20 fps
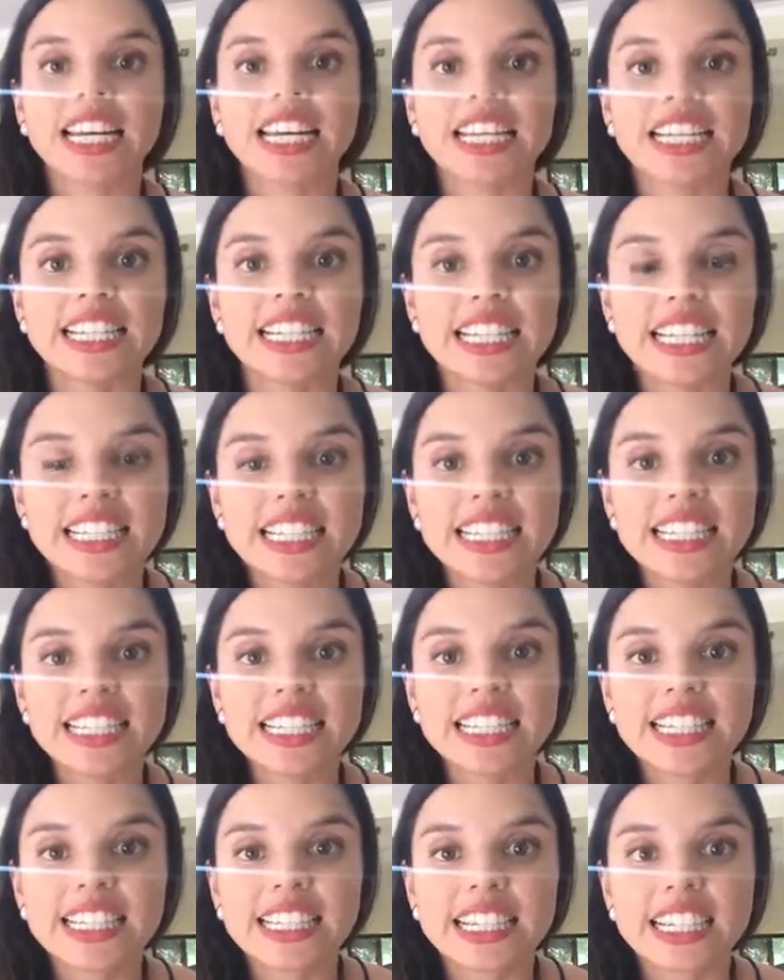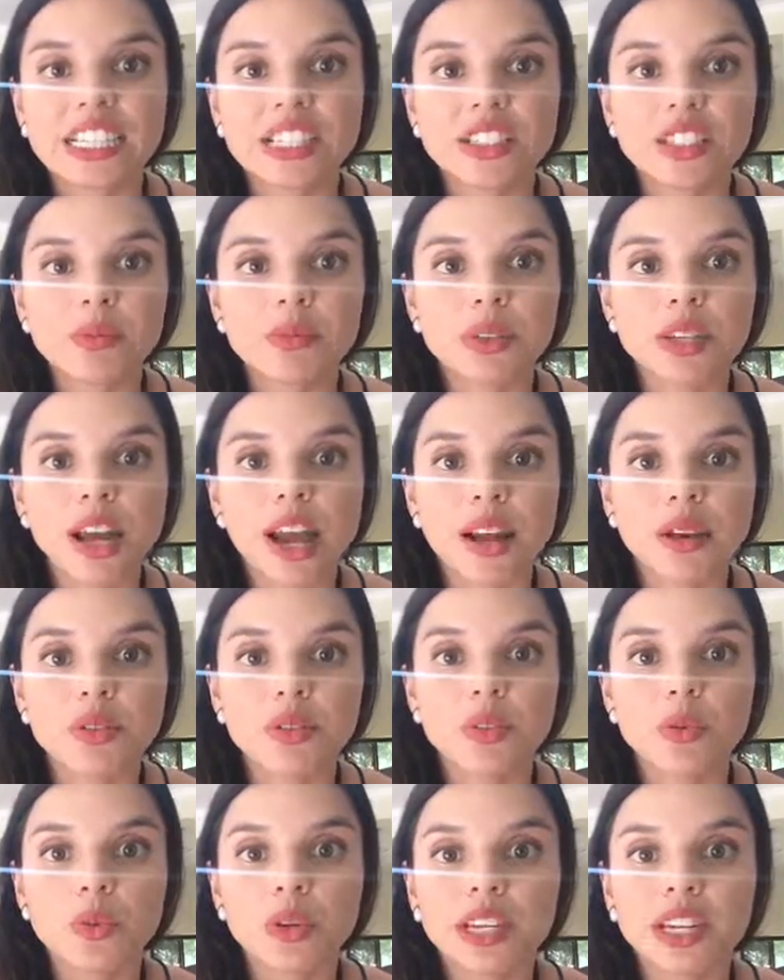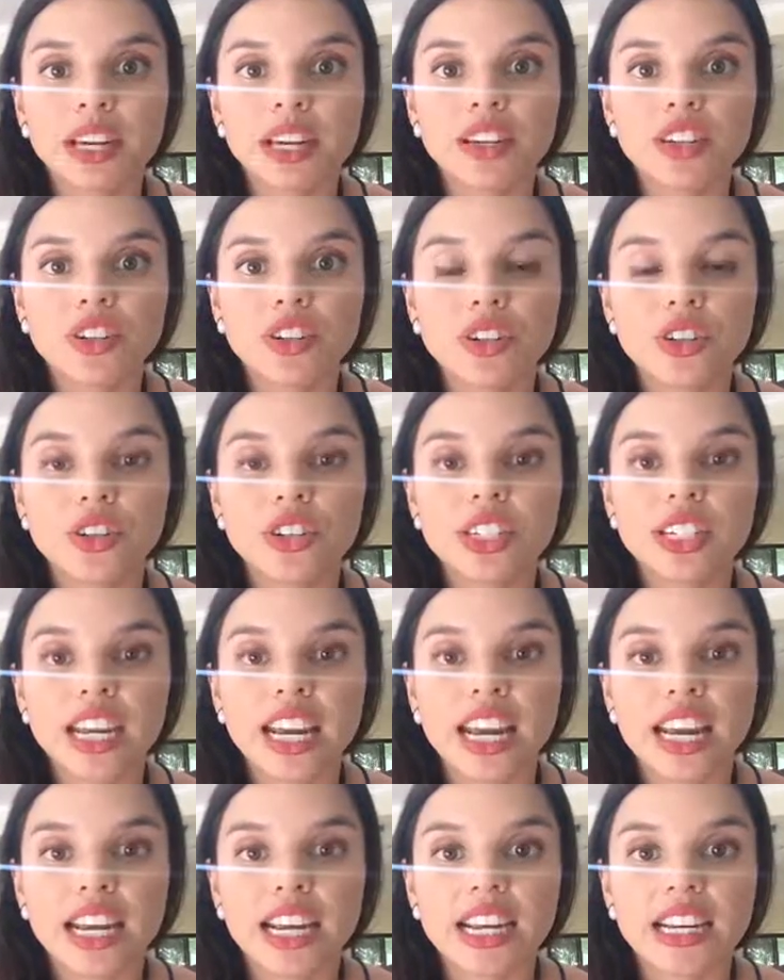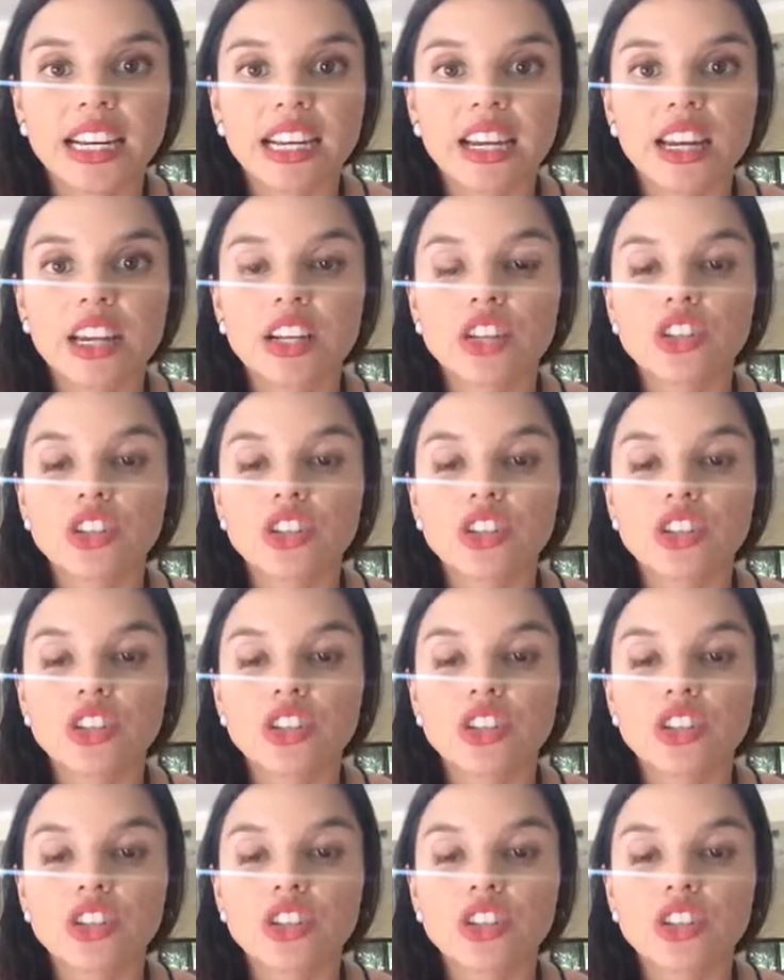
And this is the thing, sometimes we entertain